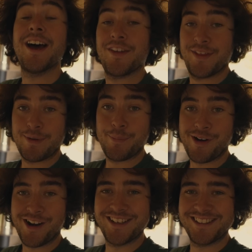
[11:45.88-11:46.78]
I think
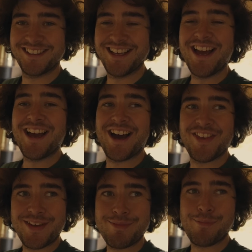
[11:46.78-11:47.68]

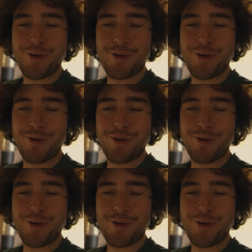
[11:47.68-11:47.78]
my